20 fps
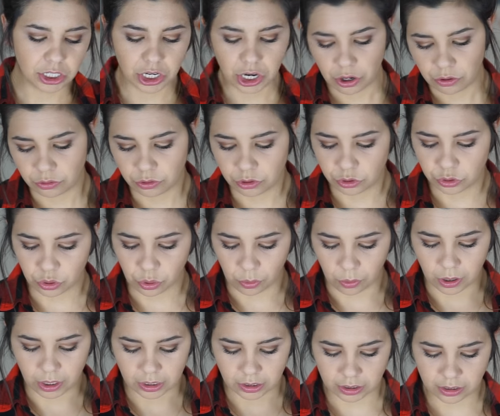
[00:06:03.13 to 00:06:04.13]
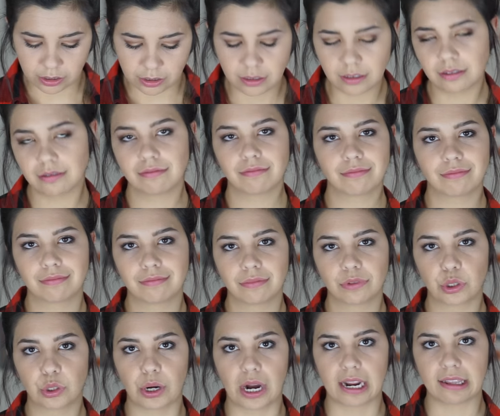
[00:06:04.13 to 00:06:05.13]
to go towards
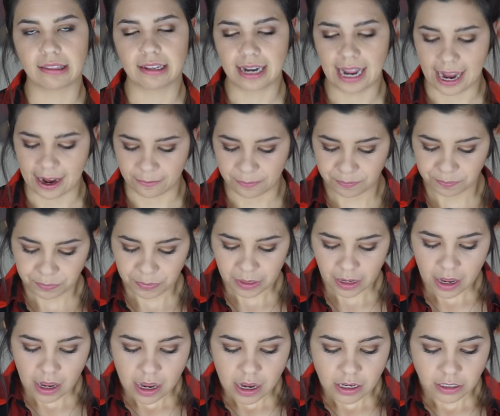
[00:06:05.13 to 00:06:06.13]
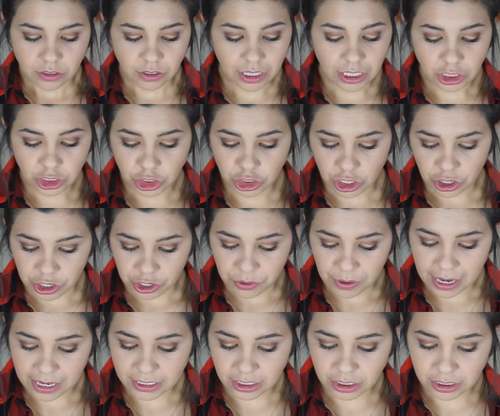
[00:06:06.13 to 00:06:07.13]
throughout the day. So I can show you,
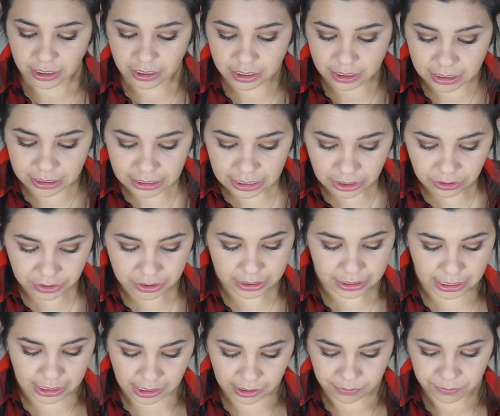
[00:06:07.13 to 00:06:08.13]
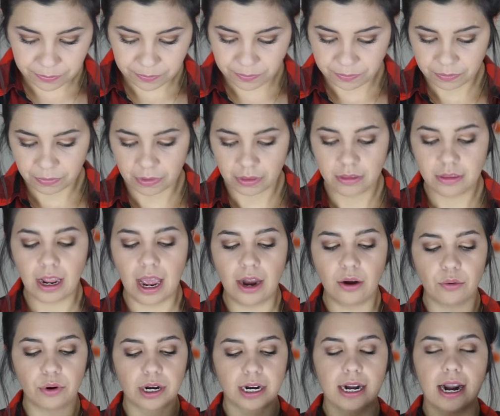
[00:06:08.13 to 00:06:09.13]
it's literally not
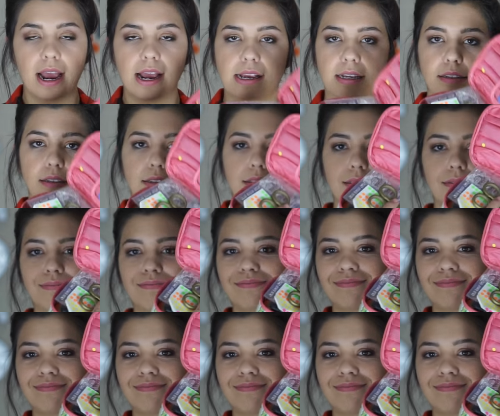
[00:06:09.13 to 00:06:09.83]
organized.